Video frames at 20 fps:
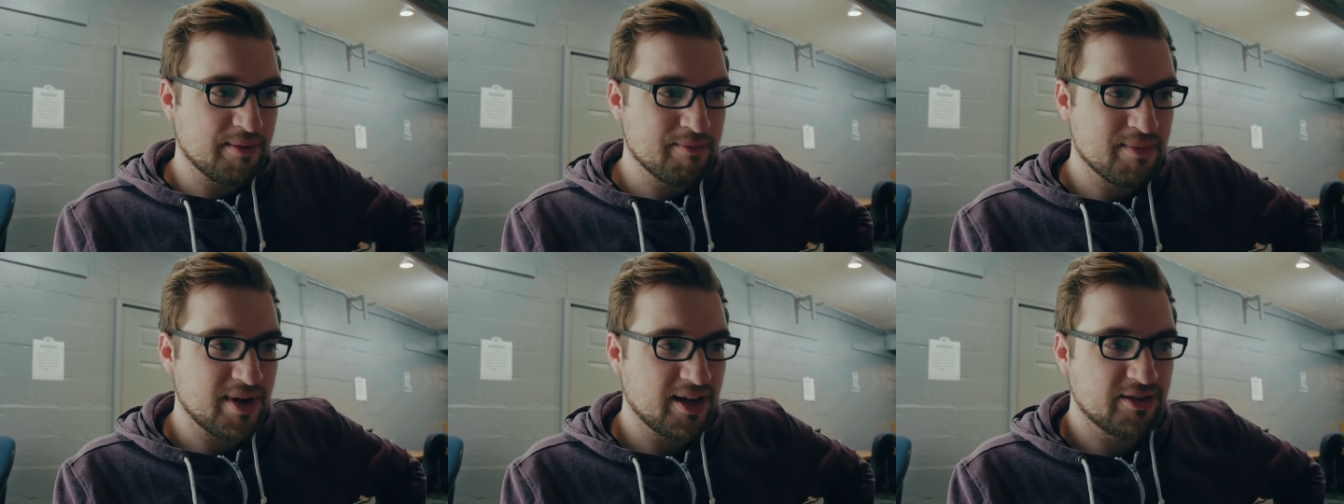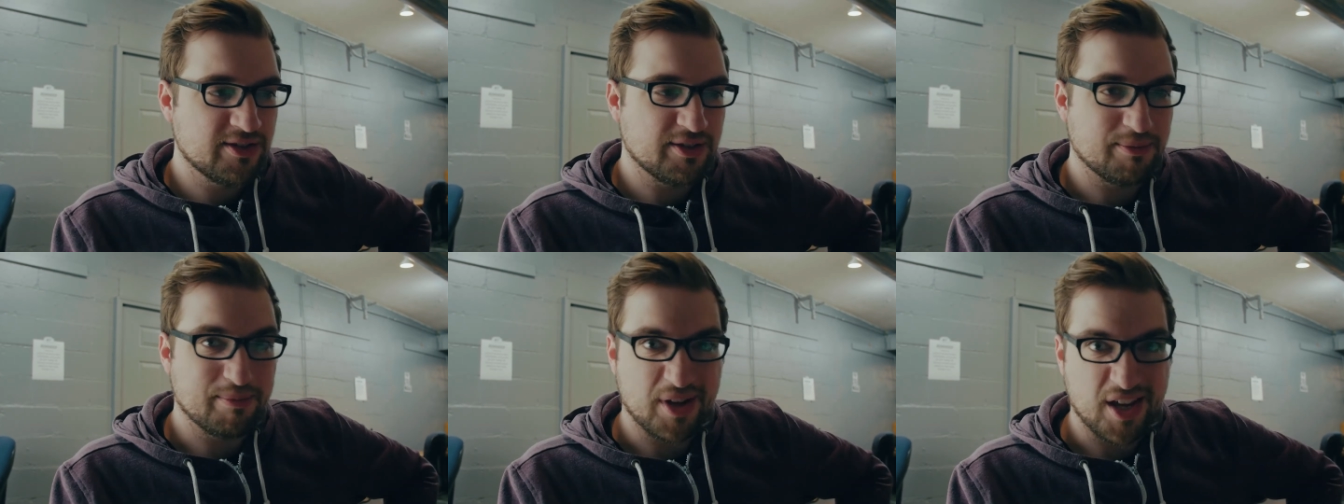made
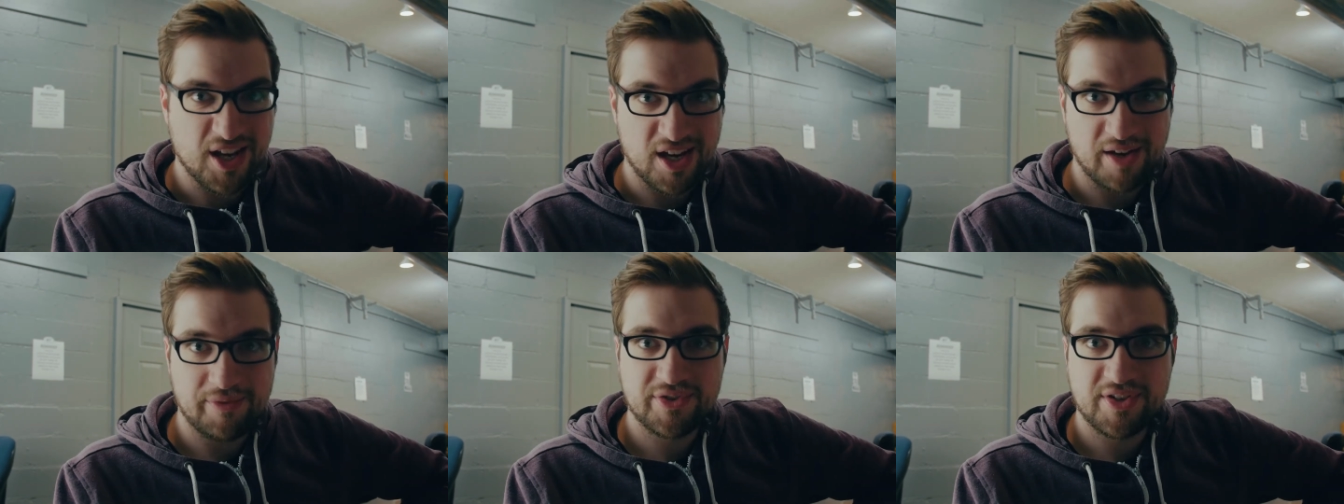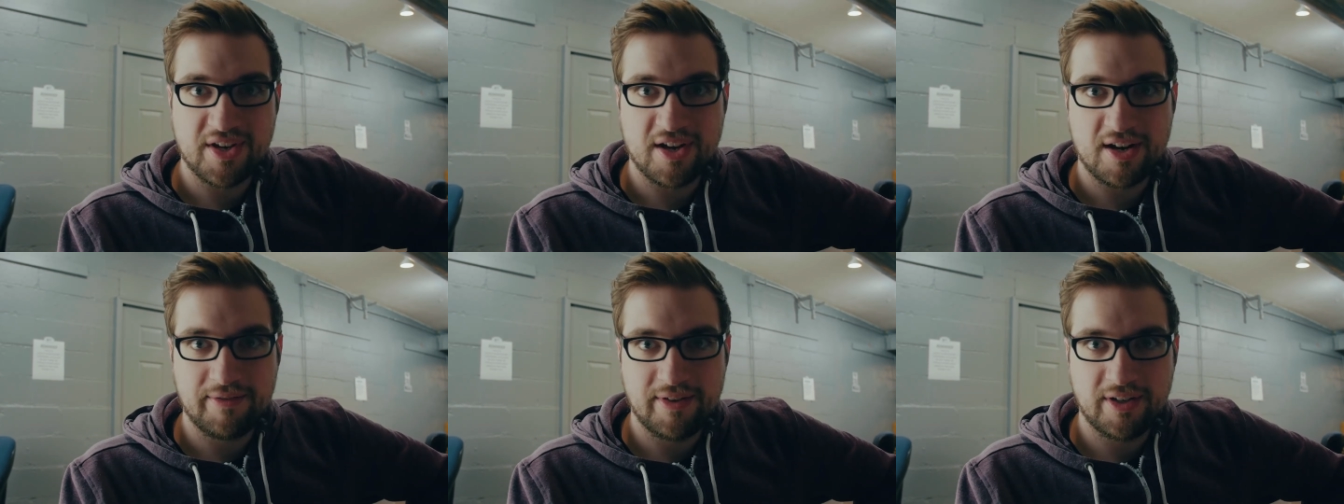some GIFs
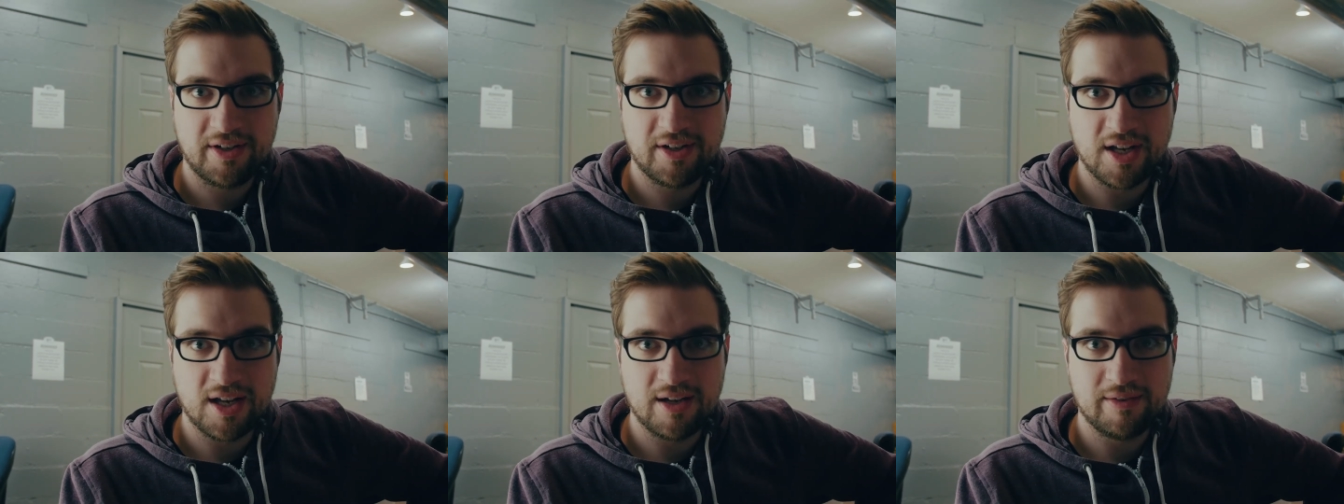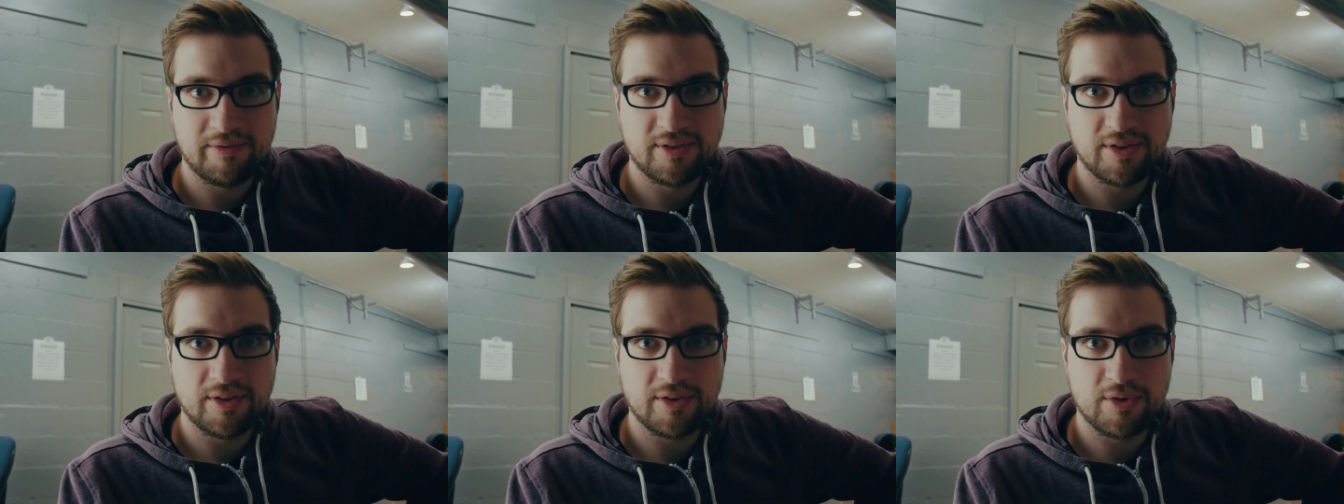out of it to
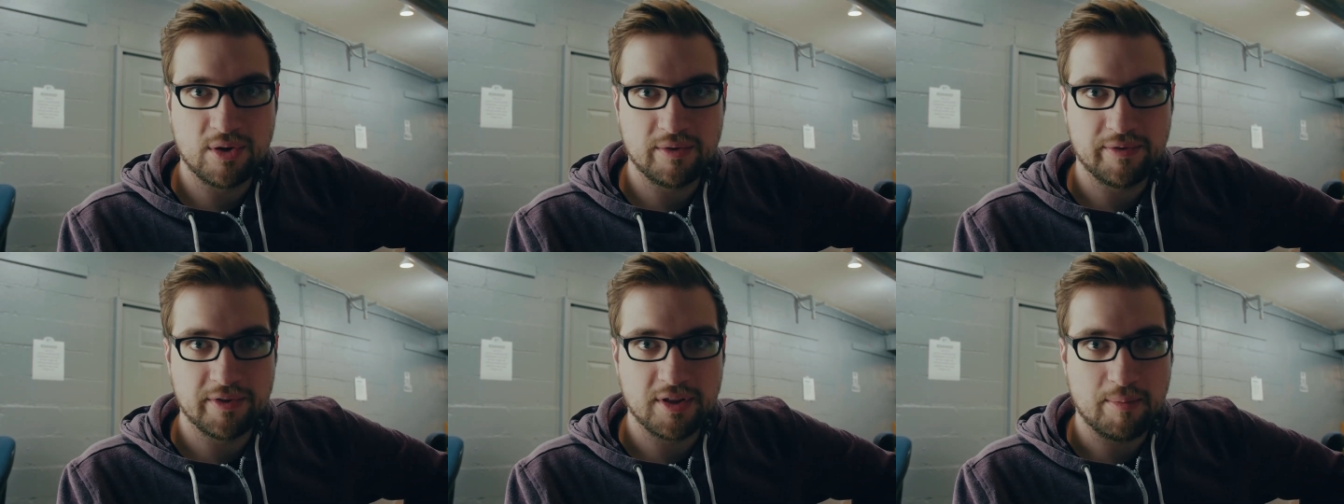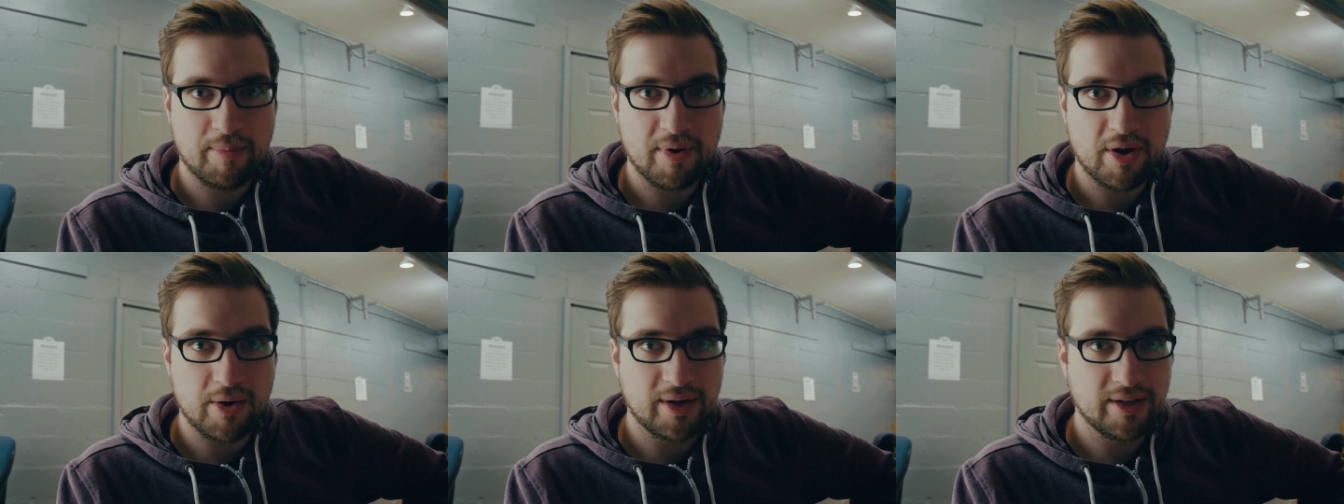give to The Orphan, The
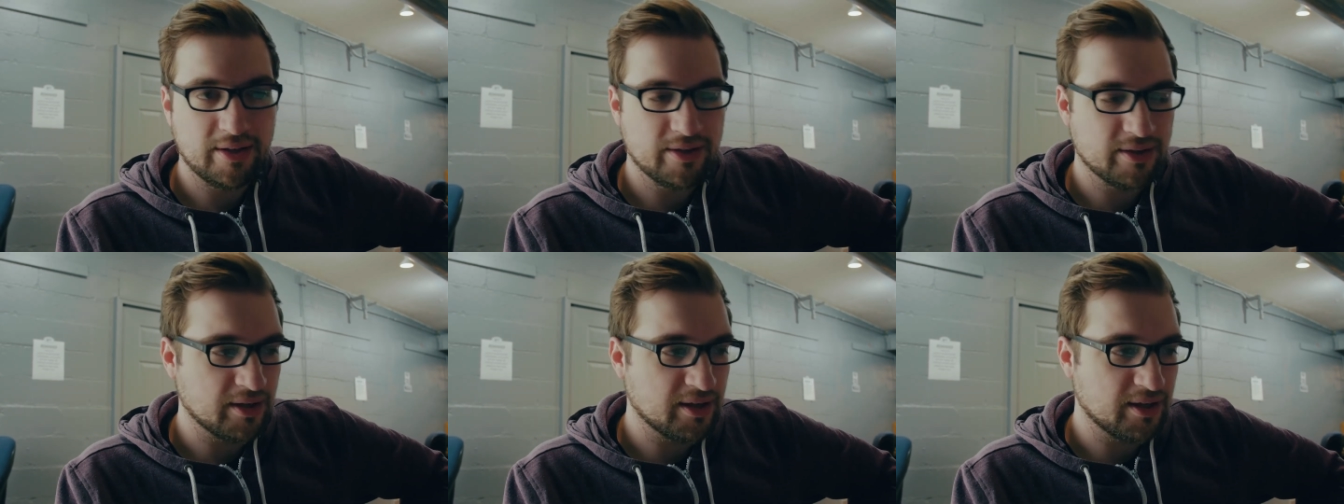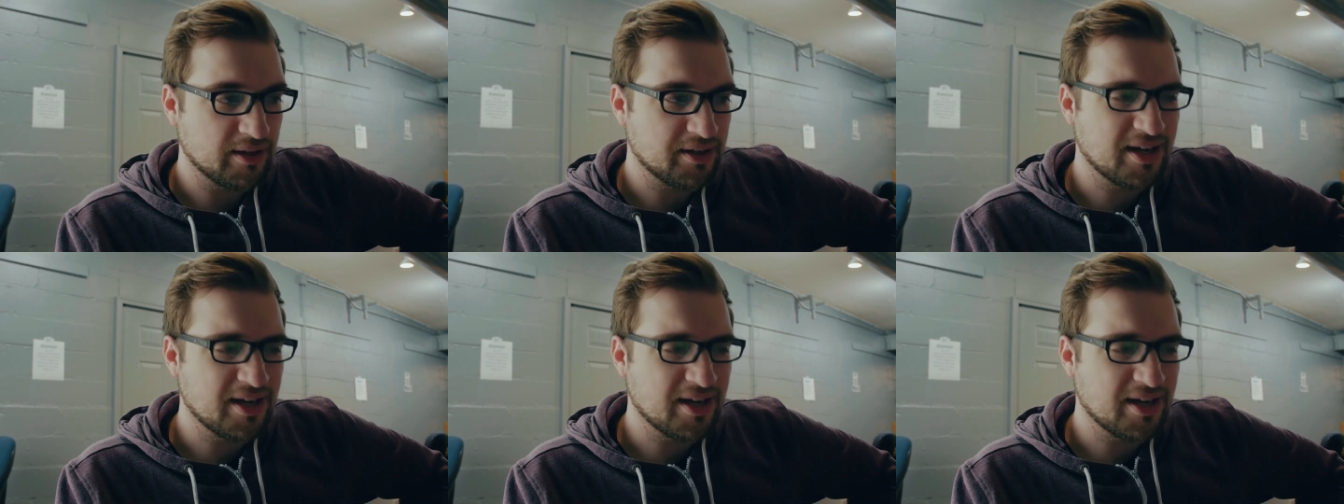Poet. Uh,